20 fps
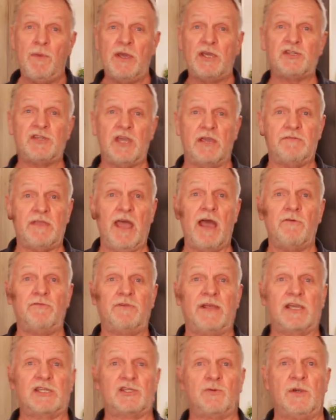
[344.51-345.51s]
we sit
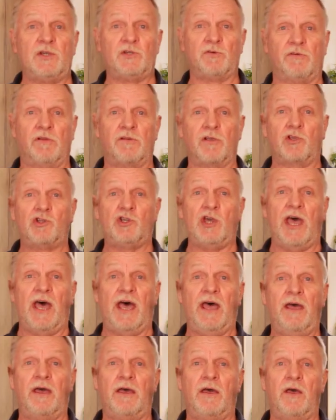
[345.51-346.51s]
down next to each other on a
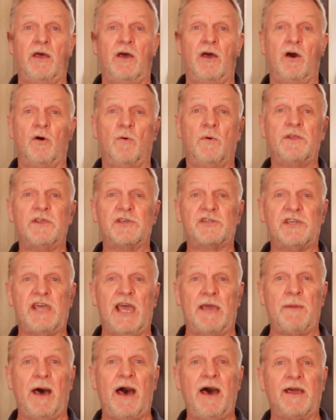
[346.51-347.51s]
chair, we're the
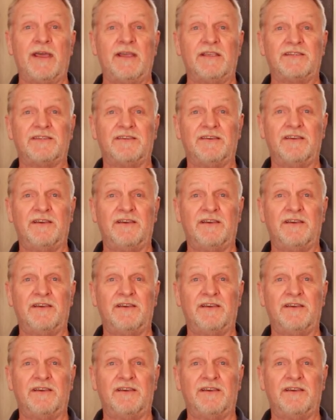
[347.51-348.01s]
same height.